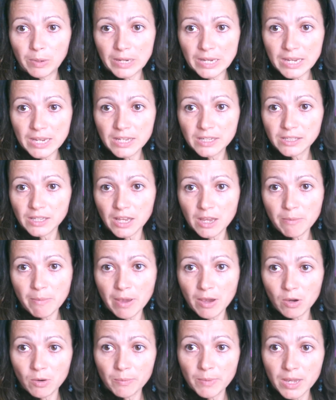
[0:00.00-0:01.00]
please
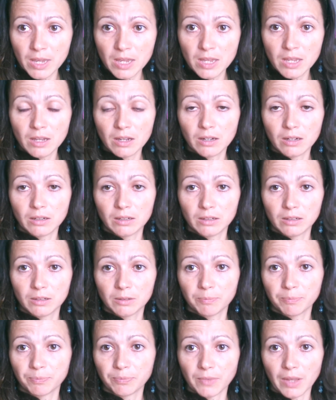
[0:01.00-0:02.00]
email me
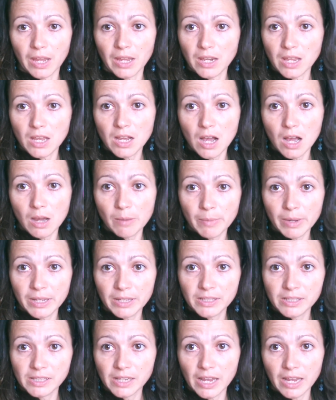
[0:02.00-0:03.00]
any
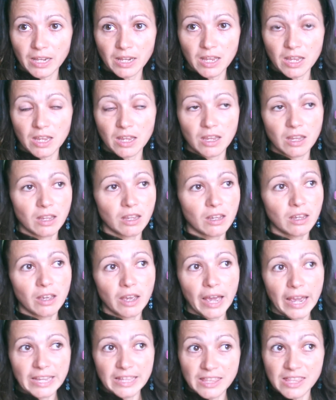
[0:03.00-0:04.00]
comments, any
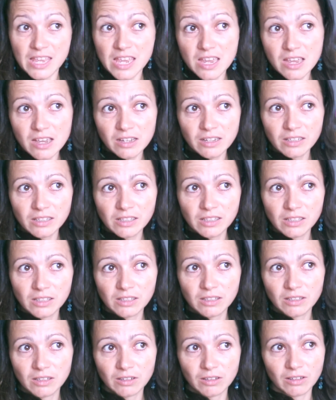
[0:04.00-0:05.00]

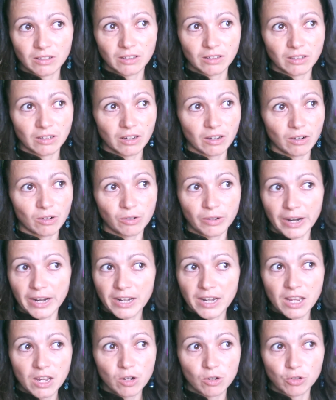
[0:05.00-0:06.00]
ideas, or
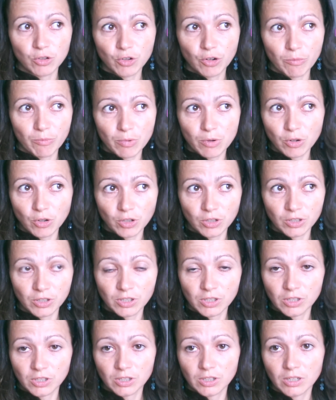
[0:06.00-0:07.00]
any
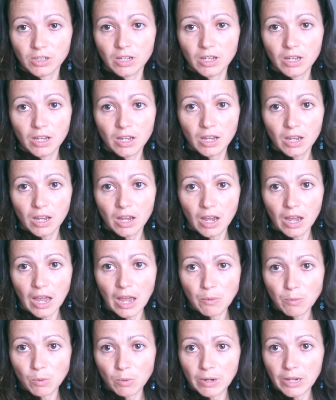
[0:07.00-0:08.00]
contributions.
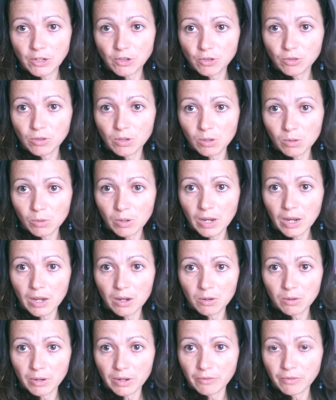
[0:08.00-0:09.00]
I will let you know
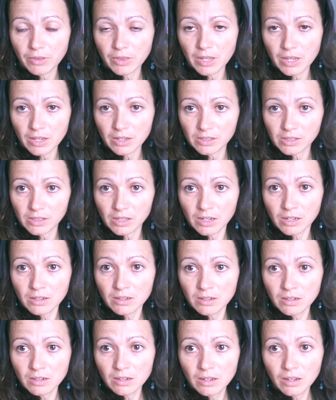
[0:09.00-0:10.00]
how everything is
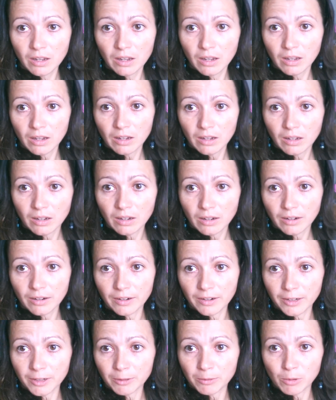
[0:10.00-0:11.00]
done.
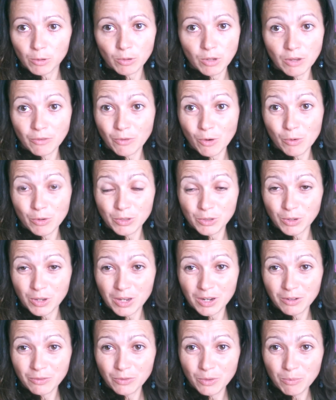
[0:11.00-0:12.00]
Looking forward to
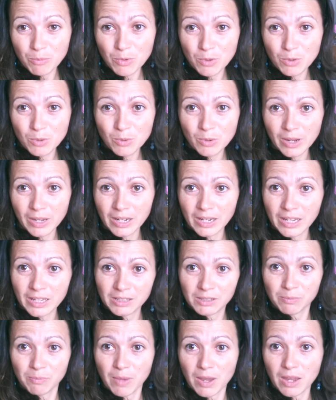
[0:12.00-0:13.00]
hear from you, and
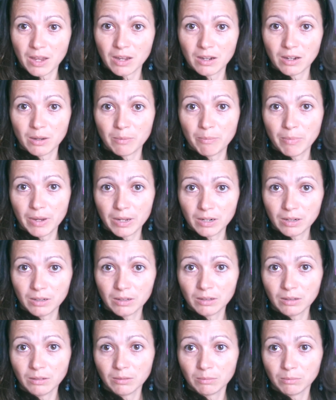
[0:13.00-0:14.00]
let's make a
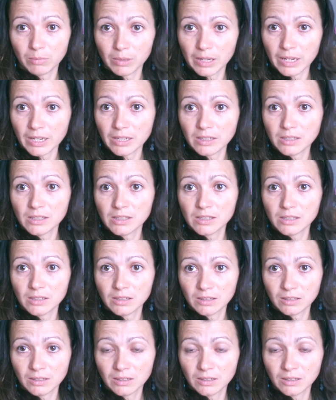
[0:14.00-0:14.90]
better place